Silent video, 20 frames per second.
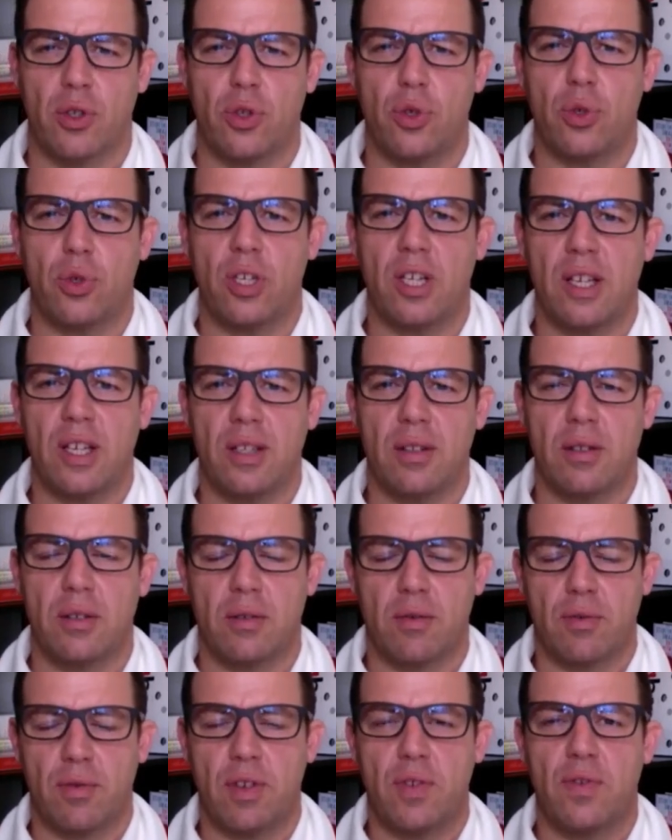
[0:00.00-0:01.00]
You
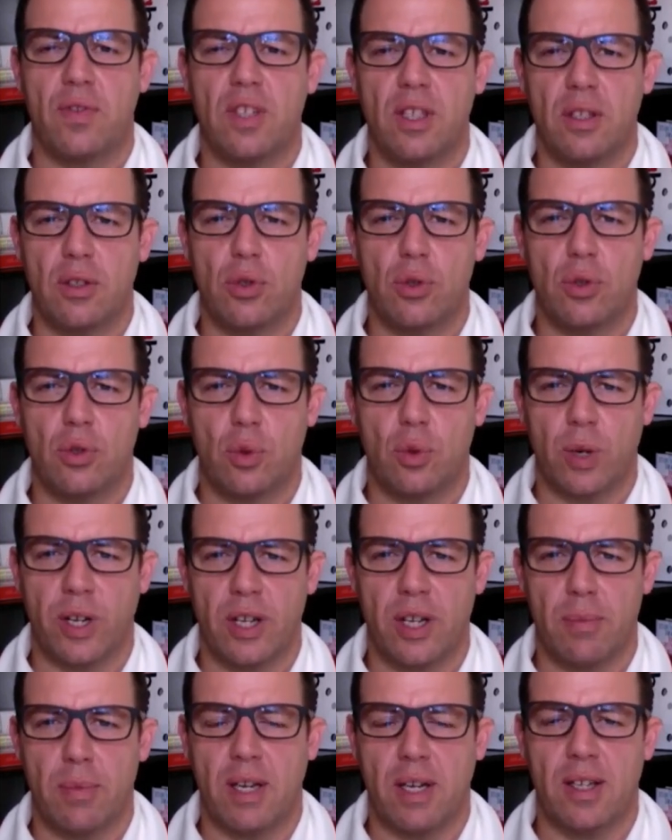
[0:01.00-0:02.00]
need 15 to
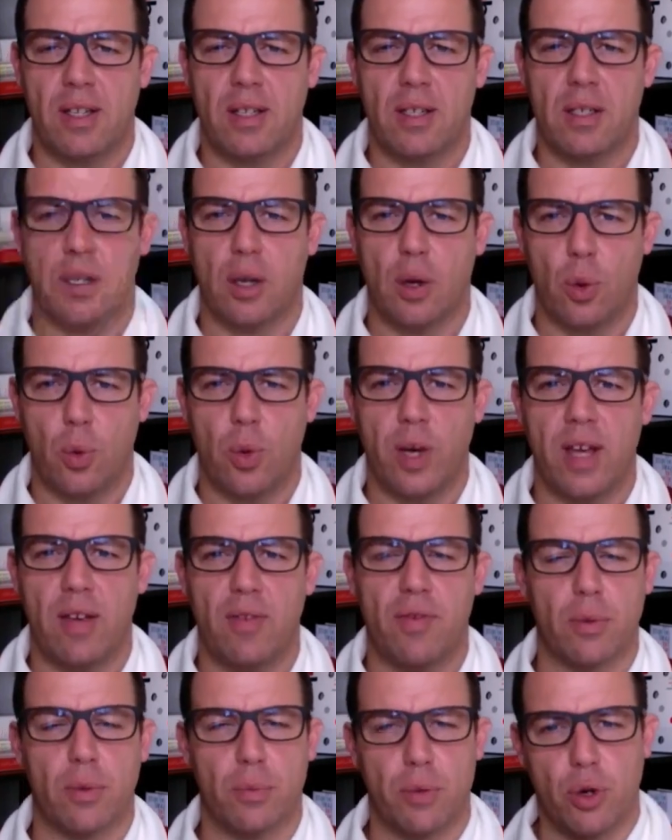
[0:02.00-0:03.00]
20 minutes
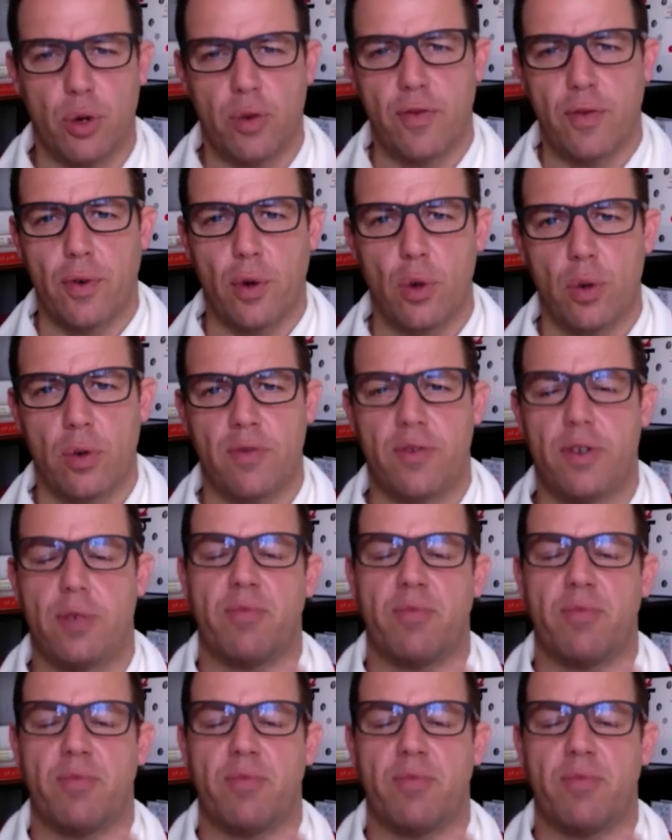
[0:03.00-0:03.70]
away from your phone,